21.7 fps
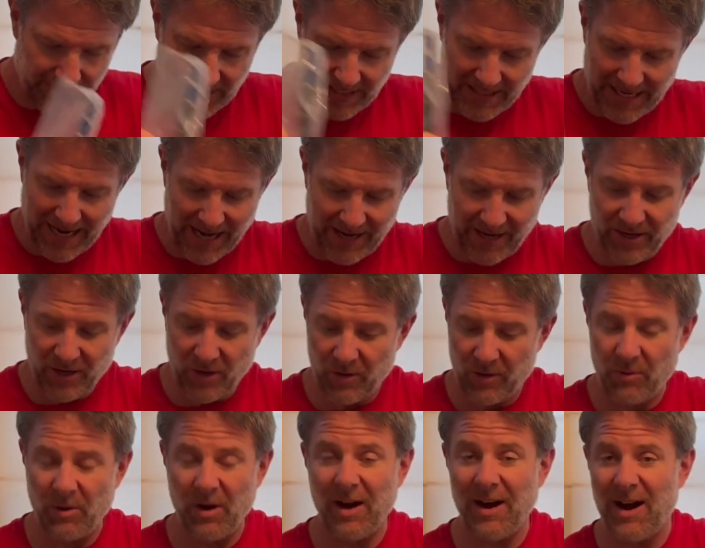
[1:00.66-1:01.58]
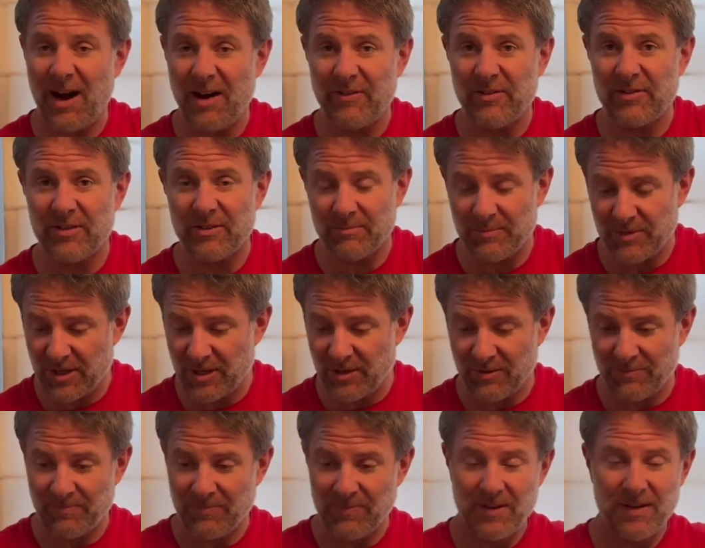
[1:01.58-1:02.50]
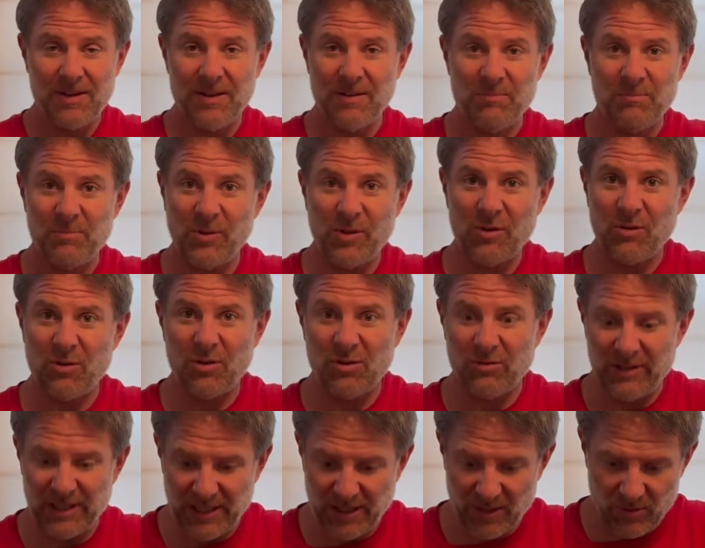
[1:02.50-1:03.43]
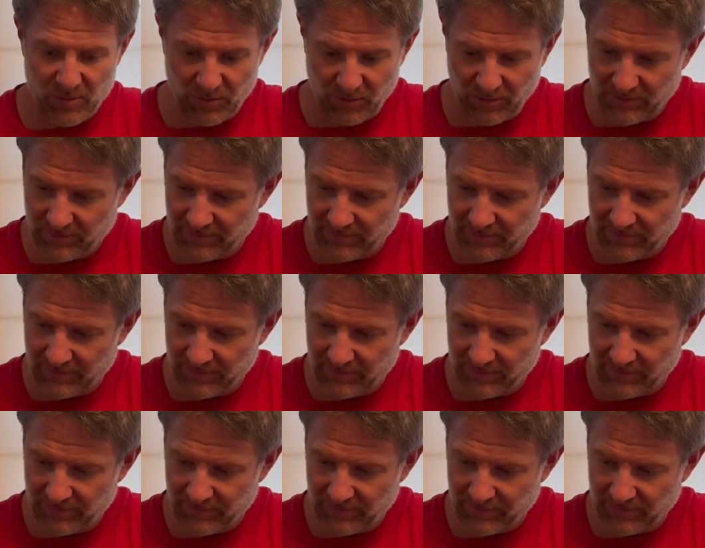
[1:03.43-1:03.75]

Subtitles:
and don't know what half of them do, but they're all really cool.